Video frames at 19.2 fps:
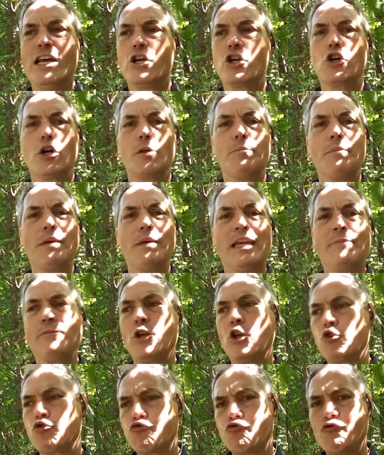Could be
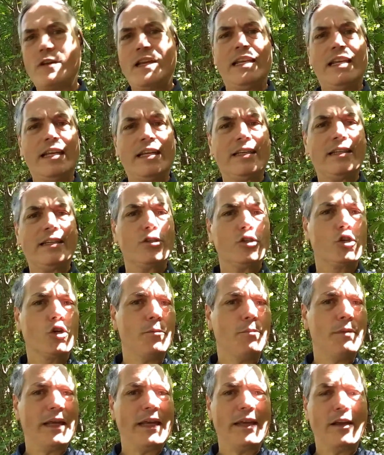reading,
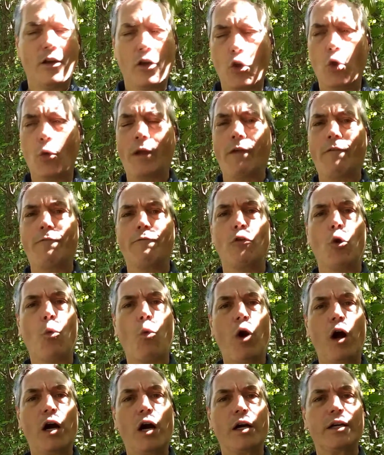could be going for a
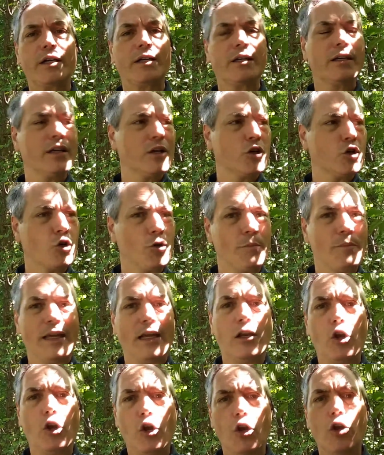walk, could
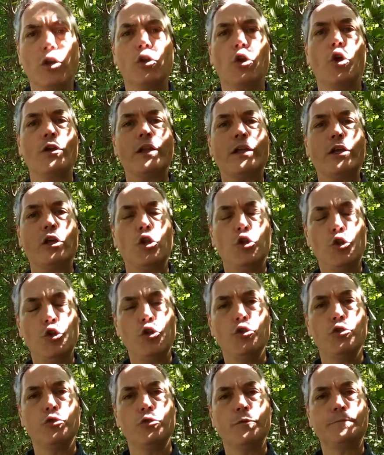be learning a
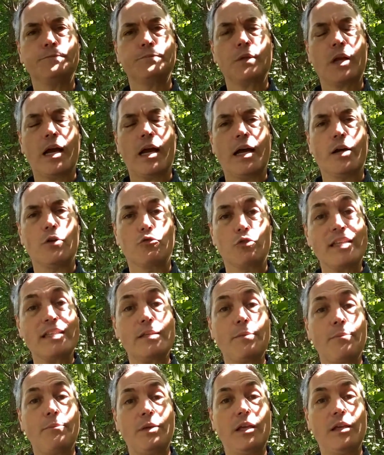new
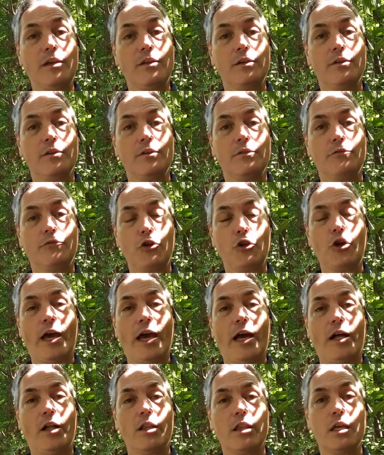recipe for your
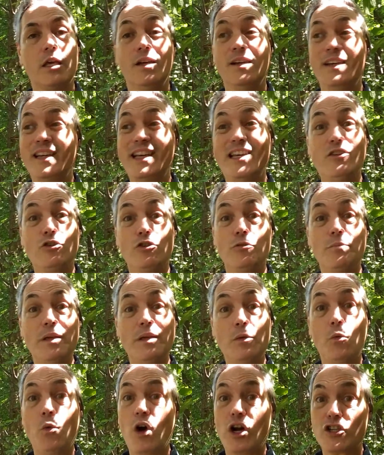health. It could be
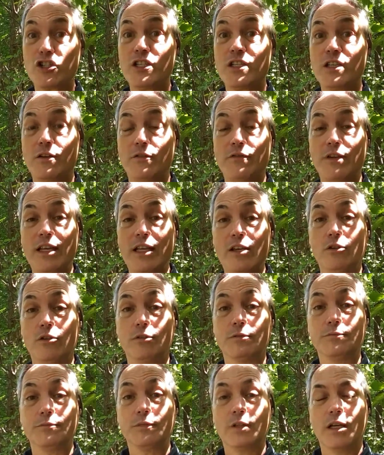watching a video,
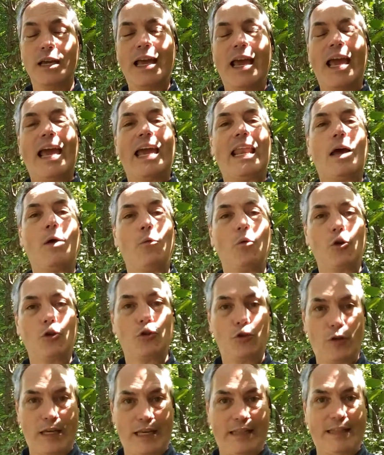and I want
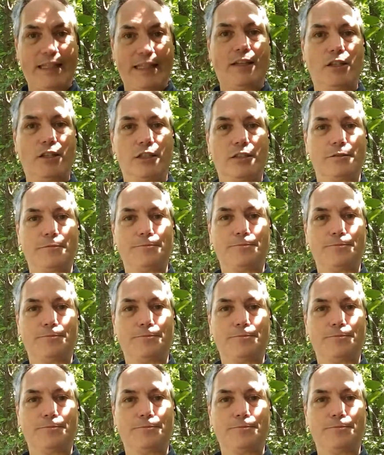to get that done.